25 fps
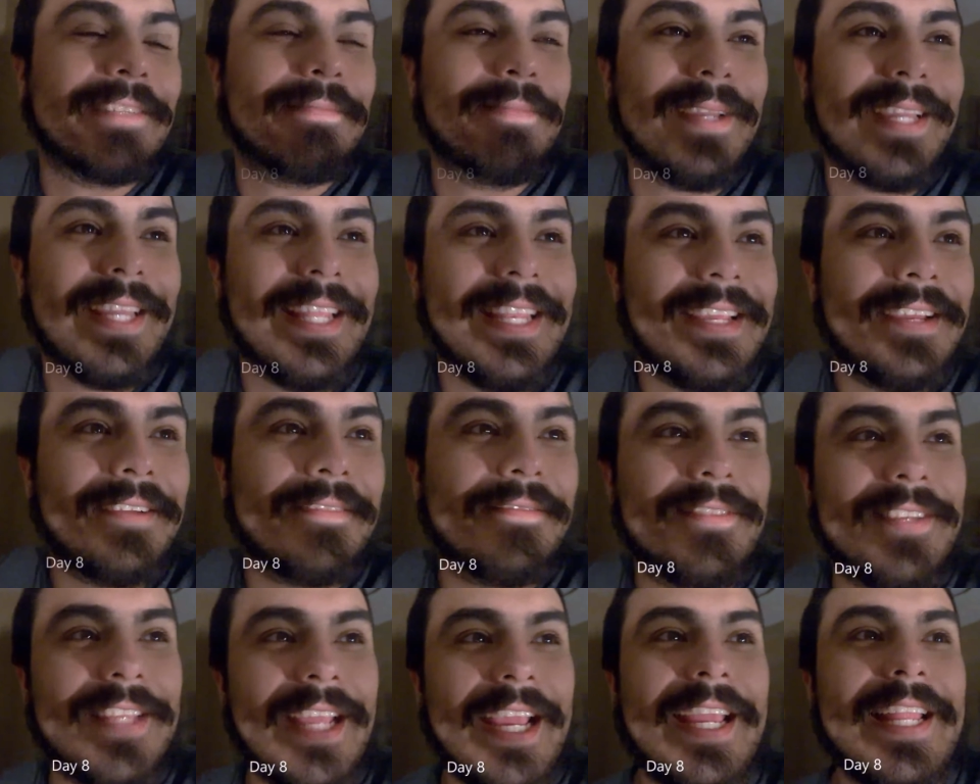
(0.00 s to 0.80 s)
beginning
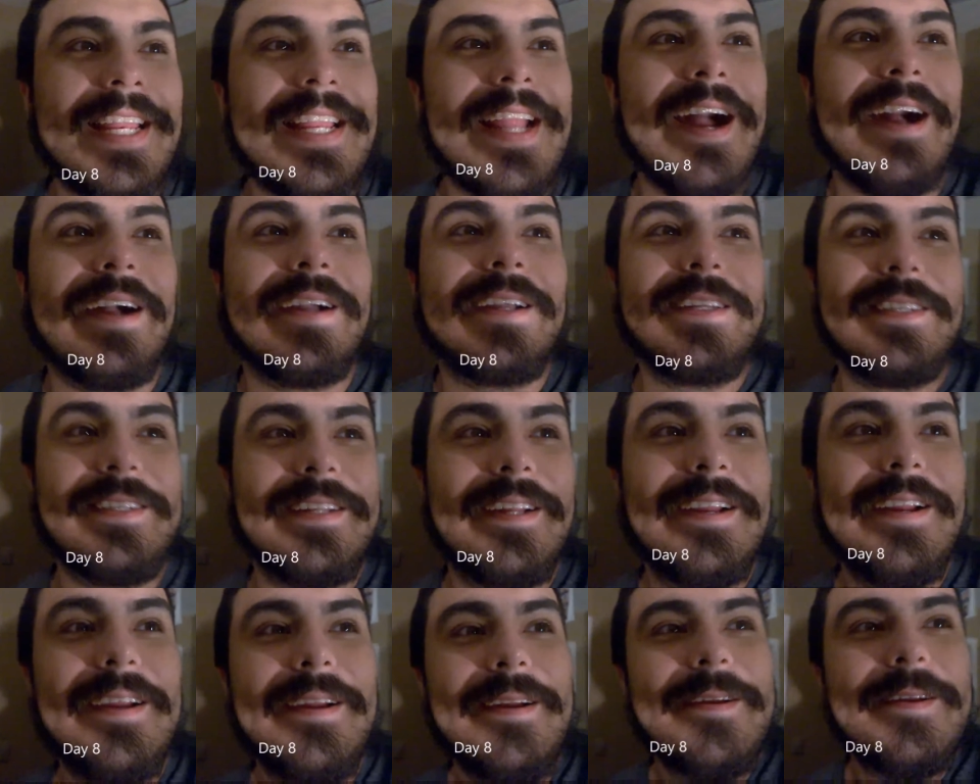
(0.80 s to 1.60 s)
of day 9,
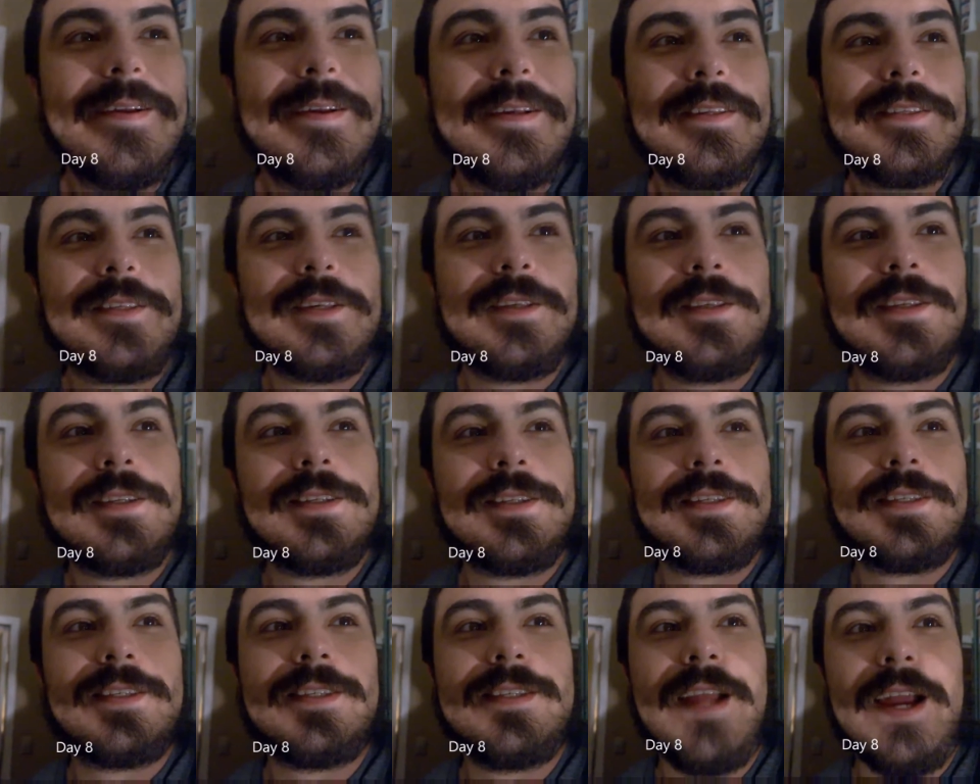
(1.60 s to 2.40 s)
so this
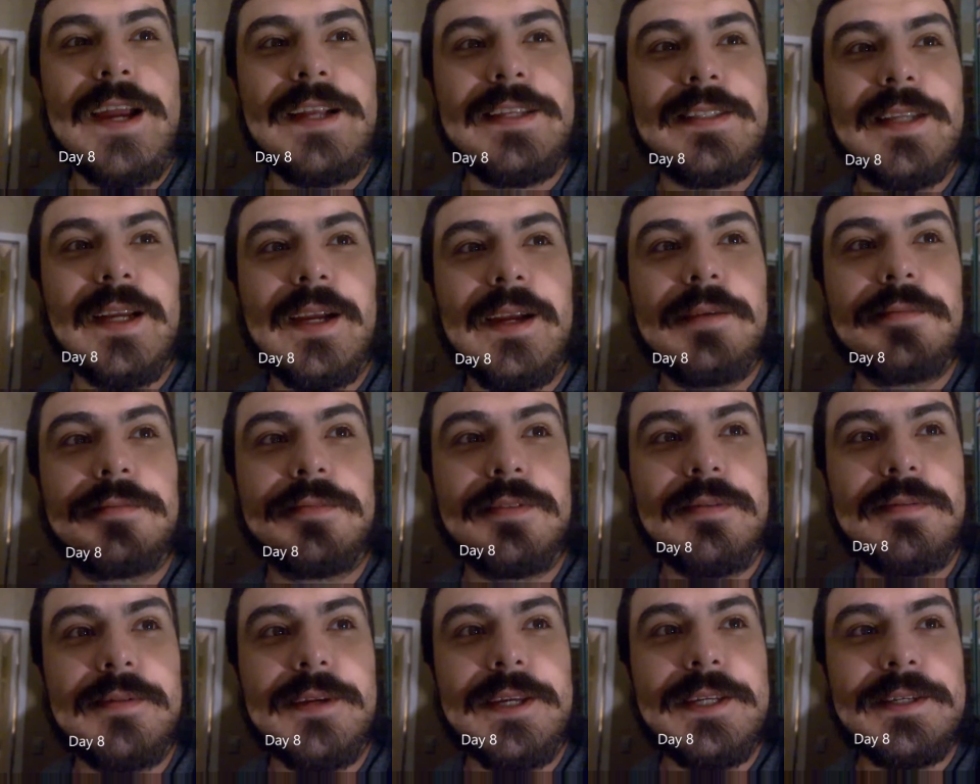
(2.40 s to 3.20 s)
is nighttime
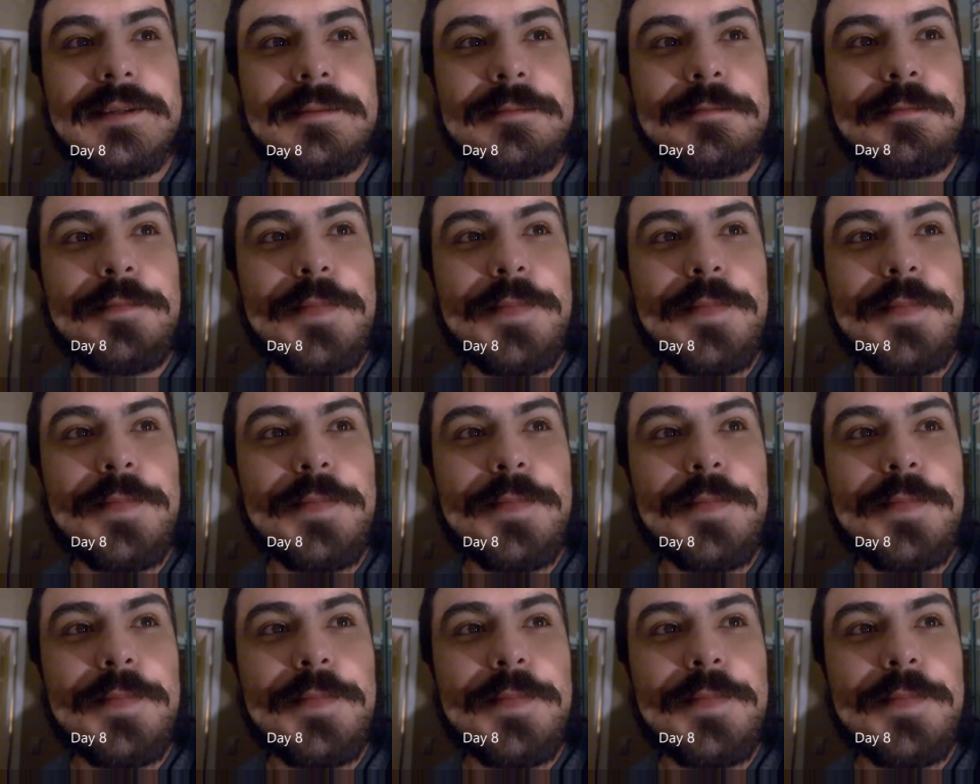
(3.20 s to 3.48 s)
for me.